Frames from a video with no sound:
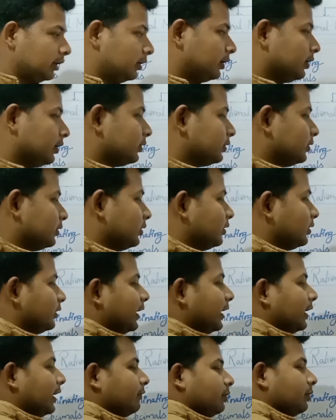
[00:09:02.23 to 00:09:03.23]
numbers in
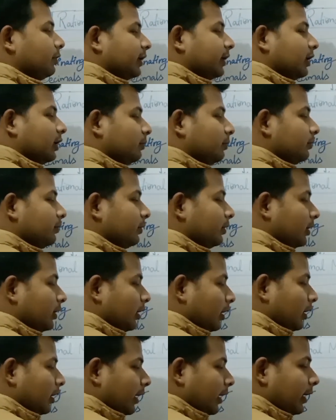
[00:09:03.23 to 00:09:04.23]
this, that will
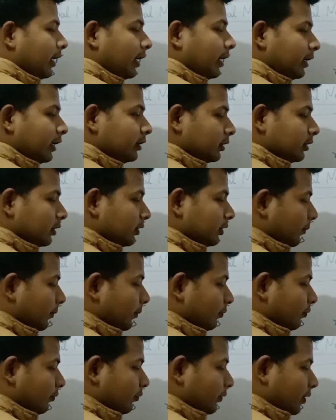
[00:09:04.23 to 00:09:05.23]
become
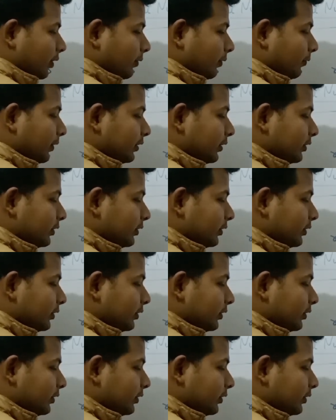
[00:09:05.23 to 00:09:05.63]
integer,